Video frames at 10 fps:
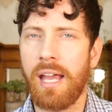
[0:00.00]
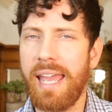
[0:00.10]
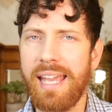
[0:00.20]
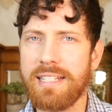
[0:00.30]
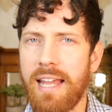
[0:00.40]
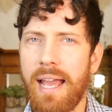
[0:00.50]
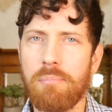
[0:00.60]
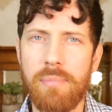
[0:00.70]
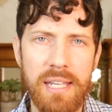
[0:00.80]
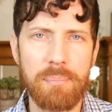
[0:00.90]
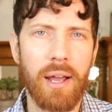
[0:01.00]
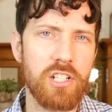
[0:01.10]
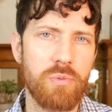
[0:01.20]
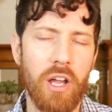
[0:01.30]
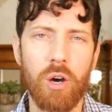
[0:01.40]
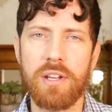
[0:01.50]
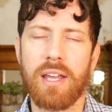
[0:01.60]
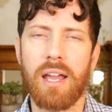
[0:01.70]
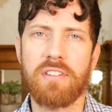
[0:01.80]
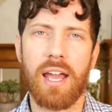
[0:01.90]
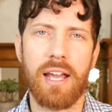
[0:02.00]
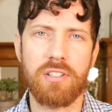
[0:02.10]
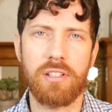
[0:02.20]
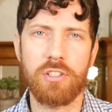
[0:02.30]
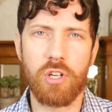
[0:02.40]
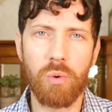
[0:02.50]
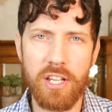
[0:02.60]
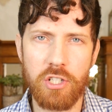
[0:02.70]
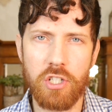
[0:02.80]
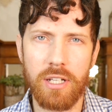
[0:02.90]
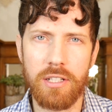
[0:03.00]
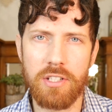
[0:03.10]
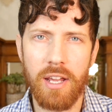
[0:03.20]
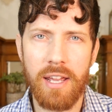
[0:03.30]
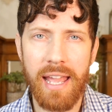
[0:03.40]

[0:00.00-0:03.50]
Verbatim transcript: anti meat bias, we always have to ask these questions.